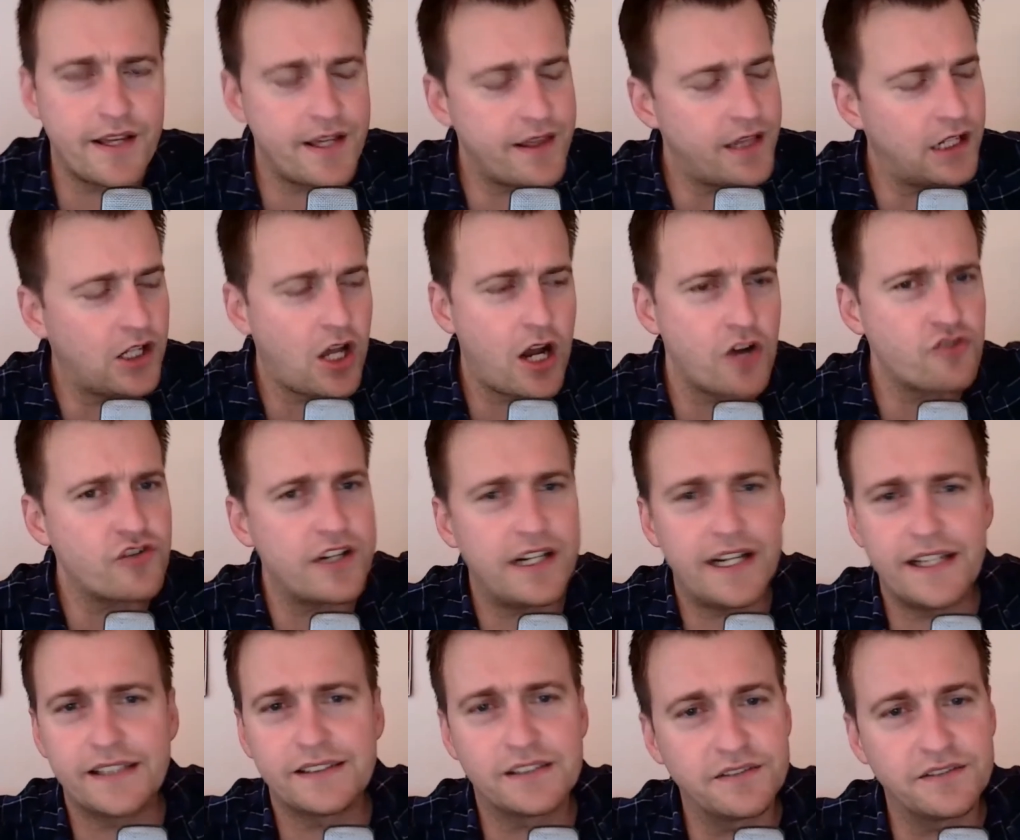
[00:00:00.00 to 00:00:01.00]
laundry
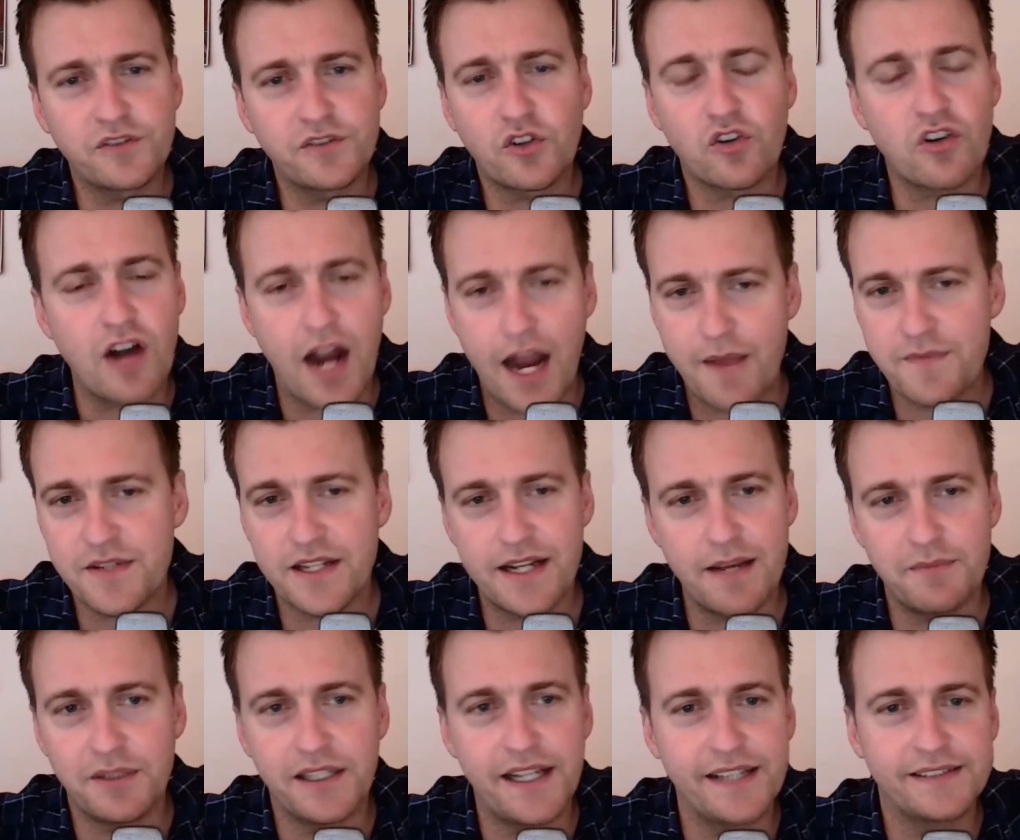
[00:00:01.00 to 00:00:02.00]
list of crimes that
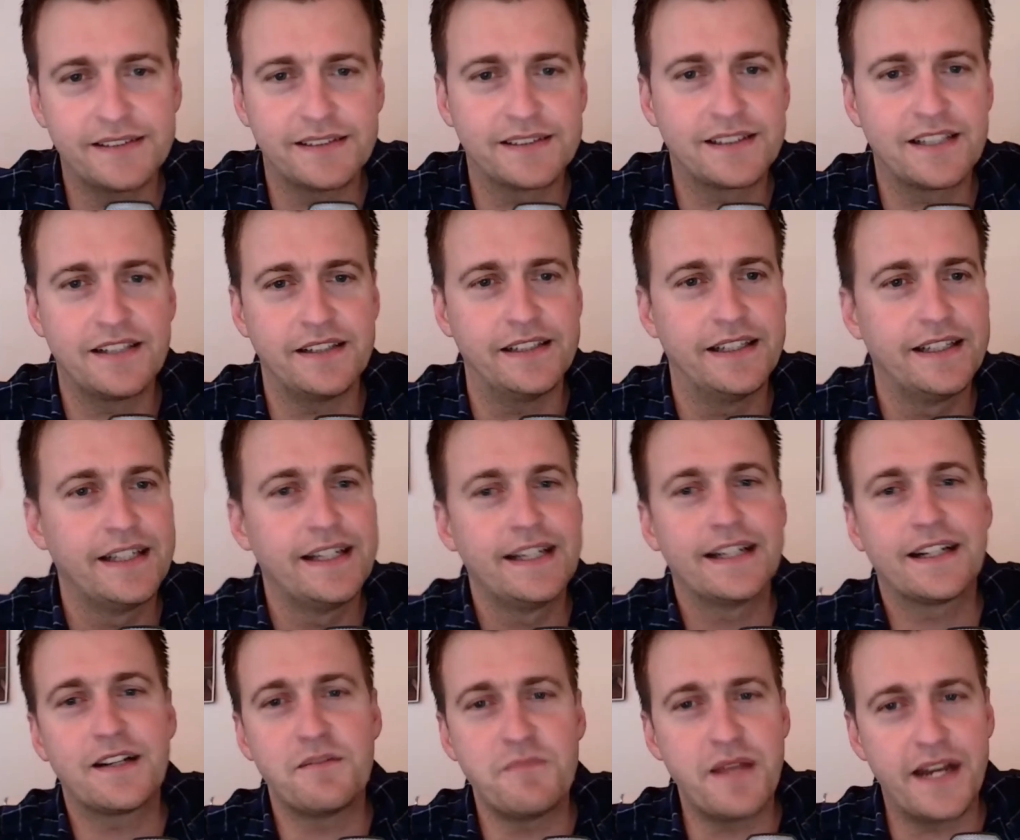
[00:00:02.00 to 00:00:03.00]
MLS has
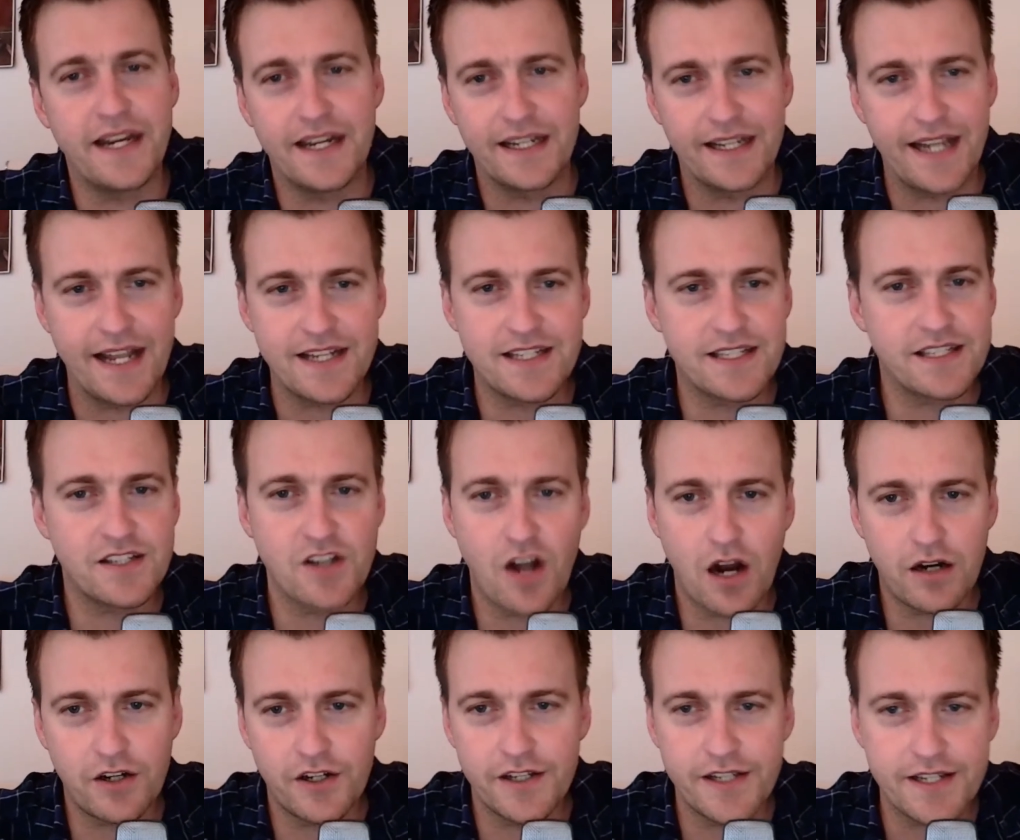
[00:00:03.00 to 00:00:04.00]
committed against
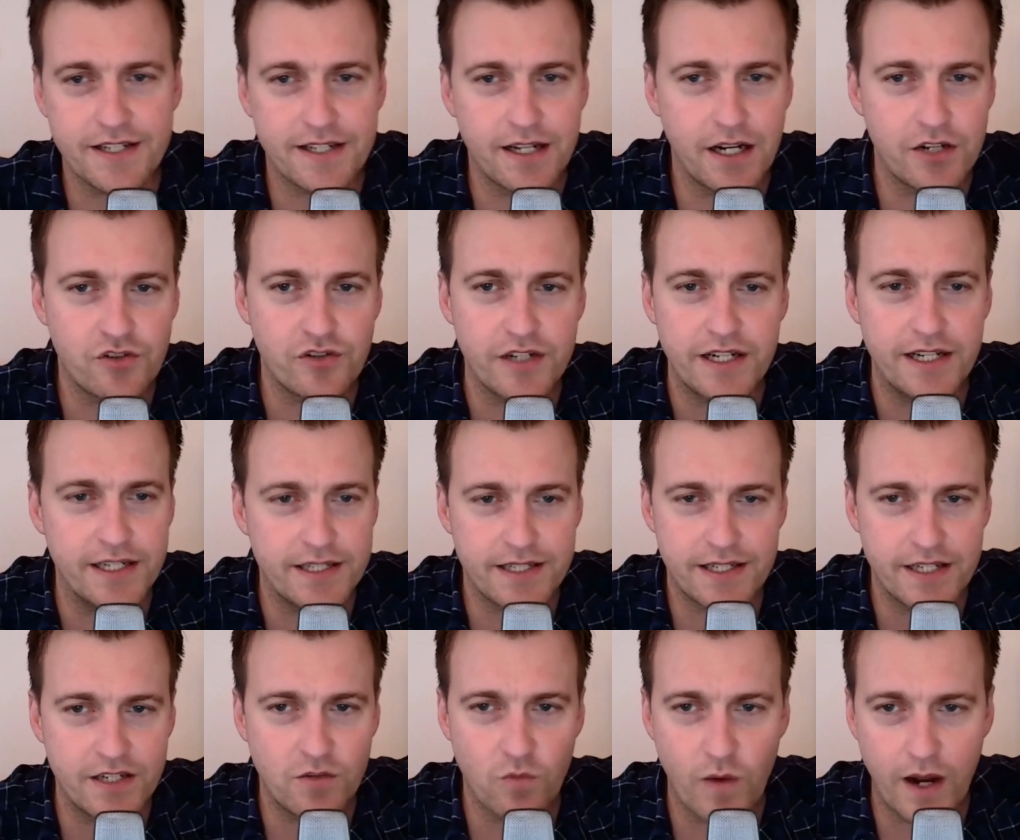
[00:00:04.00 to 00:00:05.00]
soccer in this country
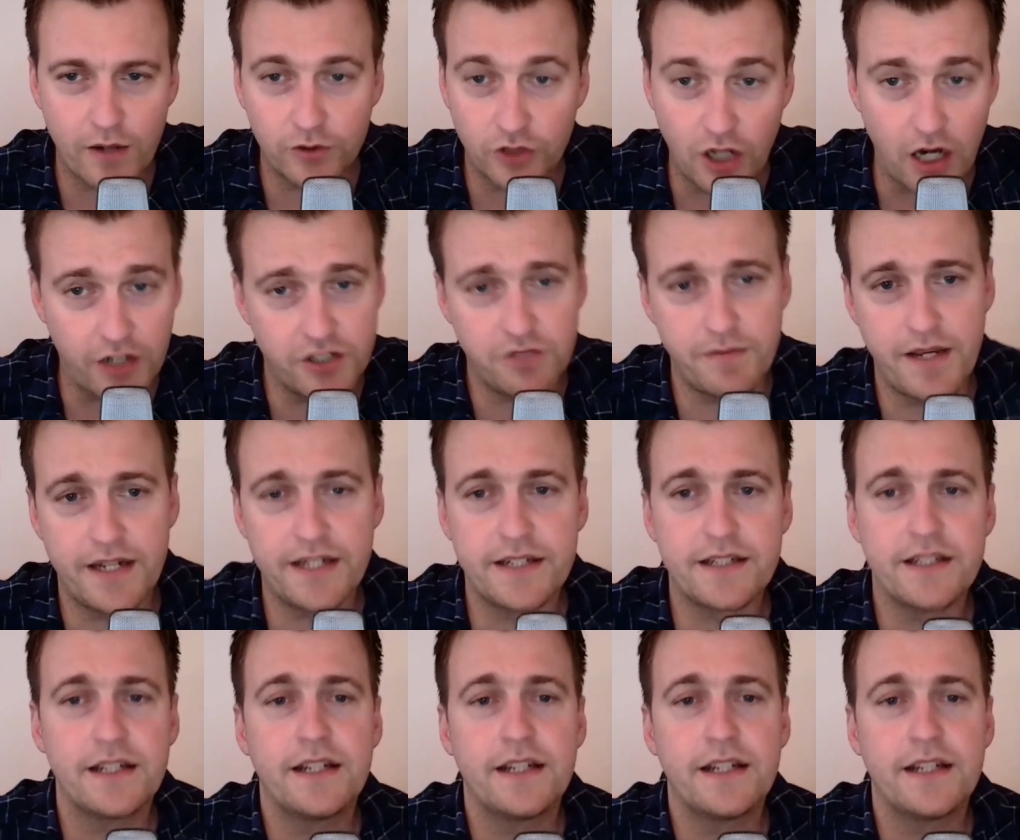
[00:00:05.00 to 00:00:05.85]
is well documented.